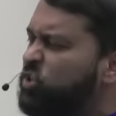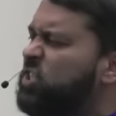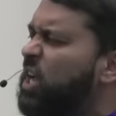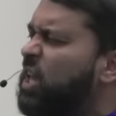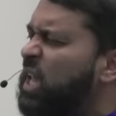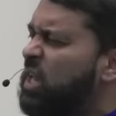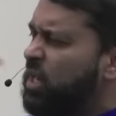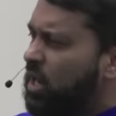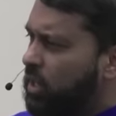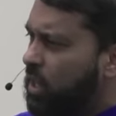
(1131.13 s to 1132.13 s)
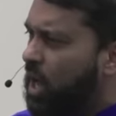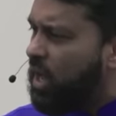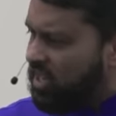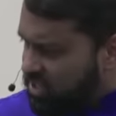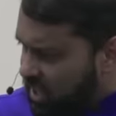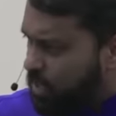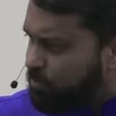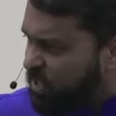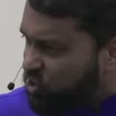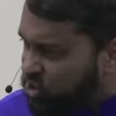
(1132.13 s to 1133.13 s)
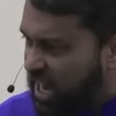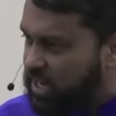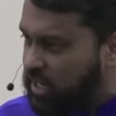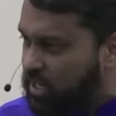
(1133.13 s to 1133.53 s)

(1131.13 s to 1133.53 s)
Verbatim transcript: yaqeen in Allah has not been shaken